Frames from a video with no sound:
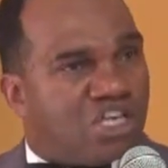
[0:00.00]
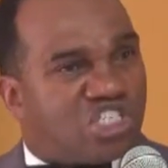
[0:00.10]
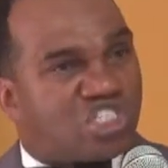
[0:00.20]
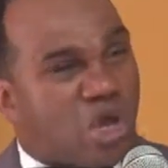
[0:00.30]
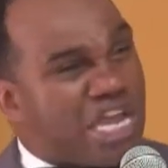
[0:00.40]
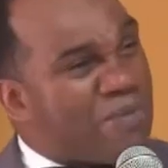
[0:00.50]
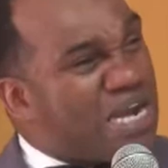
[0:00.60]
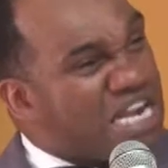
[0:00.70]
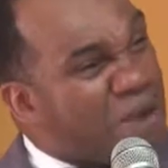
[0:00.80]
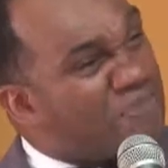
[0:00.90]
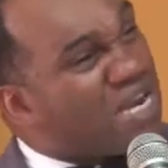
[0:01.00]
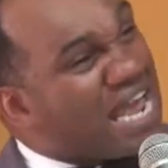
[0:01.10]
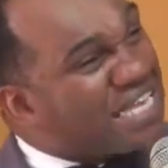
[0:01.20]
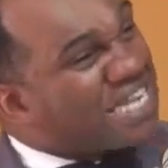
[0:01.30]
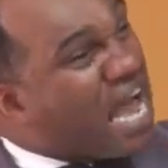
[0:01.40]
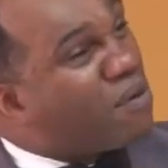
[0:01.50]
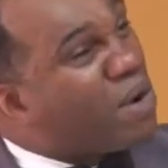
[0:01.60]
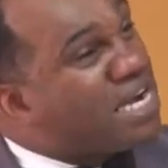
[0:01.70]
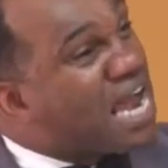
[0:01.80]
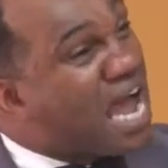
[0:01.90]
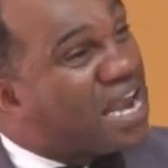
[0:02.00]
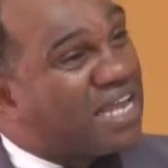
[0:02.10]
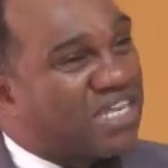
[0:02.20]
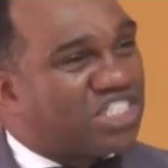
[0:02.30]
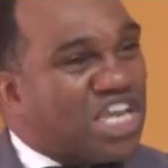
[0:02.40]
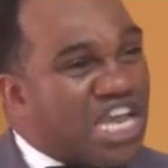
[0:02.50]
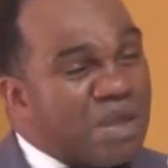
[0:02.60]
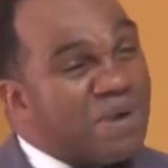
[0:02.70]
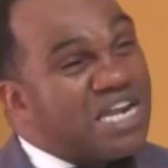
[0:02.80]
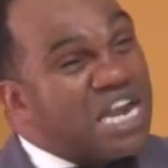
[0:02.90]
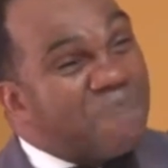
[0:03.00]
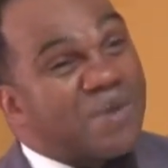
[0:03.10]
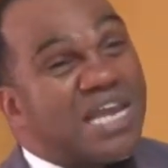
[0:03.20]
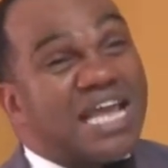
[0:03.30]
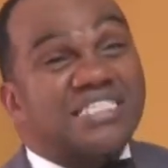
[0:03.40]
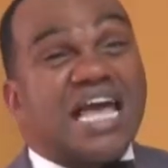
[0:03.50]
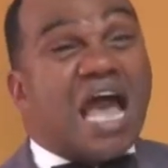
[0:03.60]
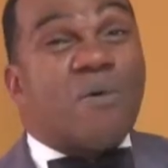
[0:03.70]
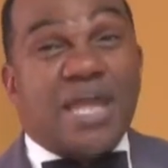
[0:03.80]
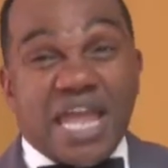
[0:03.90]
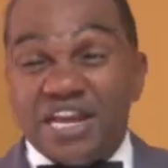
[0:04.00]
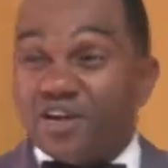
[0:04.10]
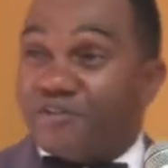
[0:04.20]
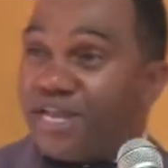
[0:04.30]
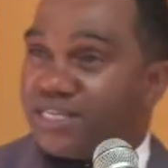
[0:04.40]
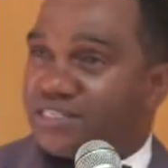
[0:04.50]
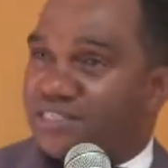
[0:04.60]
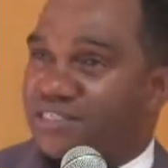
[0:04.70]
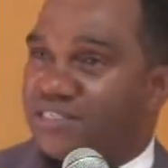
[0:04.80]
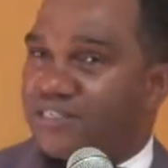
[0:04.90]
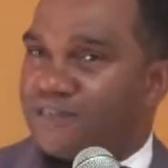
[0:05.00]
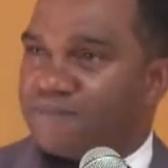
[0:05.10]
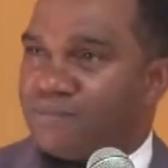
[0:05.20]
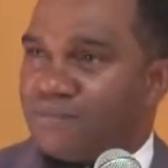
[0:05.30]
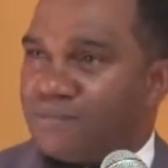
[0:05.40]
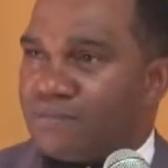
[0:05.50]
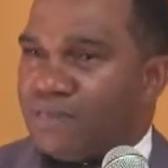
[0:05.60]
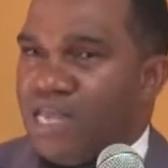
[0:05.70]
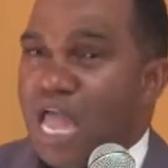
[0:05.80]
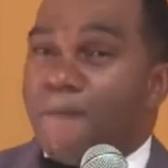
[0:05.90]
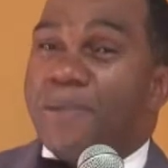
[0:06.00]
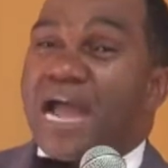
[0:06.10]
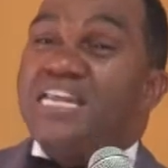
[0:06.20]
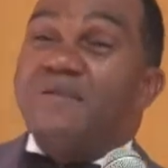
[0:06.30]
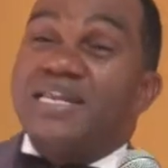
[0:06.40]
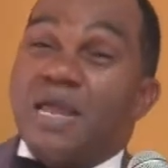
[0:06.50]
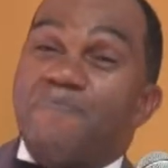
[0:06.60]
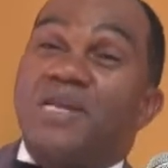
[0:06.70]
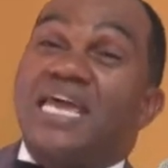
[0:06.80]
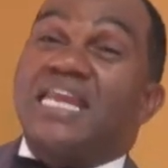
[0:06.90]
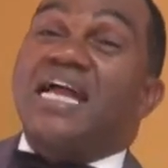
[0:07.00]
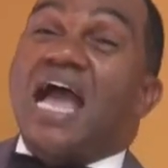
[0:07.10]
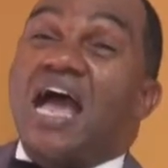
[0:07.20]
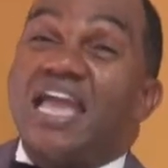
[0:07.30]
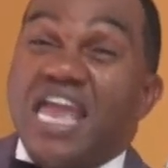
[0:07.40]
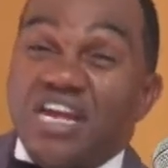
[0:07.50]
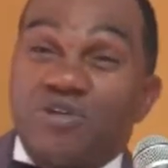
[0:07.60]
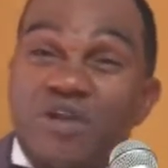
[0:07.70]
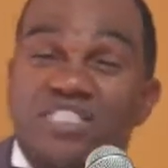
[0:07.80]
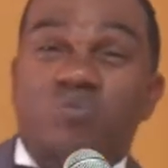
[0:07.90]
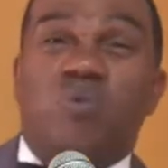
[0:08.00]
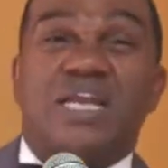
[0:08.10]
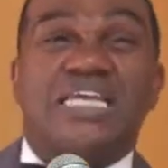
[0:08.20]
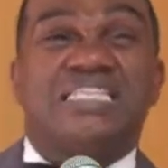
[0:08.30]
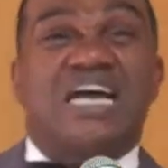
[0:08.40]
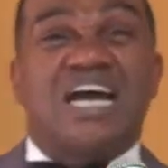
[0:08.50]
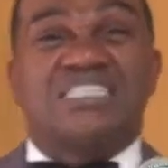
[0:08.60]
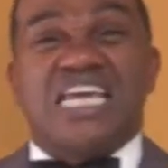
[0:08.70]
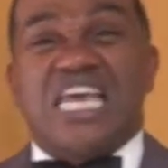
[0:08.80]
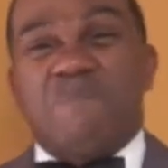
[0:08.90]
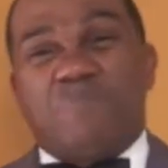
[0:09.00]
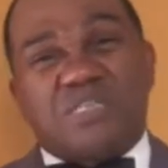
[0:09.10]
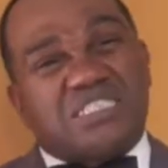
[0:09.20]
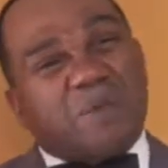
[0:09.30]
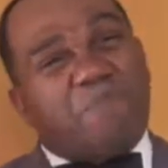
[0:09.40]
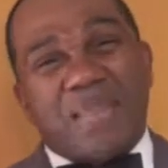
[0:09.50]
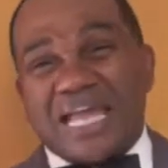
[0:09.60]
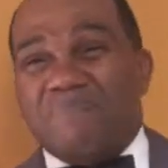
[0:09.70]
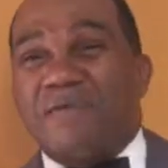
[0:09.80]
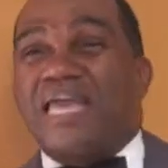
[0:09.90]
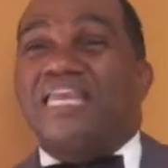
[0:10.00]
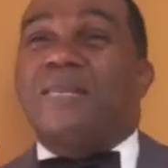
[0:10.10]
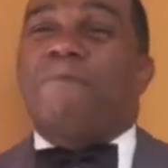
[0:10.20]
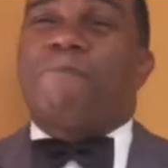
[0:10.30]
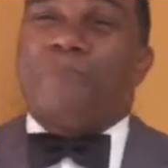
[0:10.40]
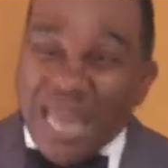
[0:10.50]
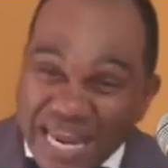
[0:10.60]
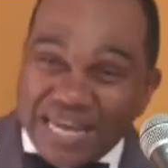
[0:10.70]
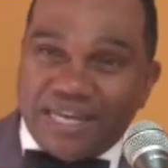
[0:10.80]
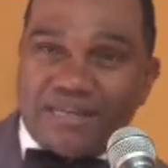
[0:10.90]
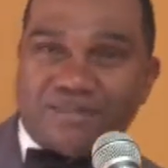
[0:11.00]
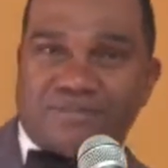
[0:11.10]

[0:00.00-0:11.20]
So he manipulates our knowledge. He manipulates our ignorance. And by manipulating our ignorance, what he does, he puts the black man in pain.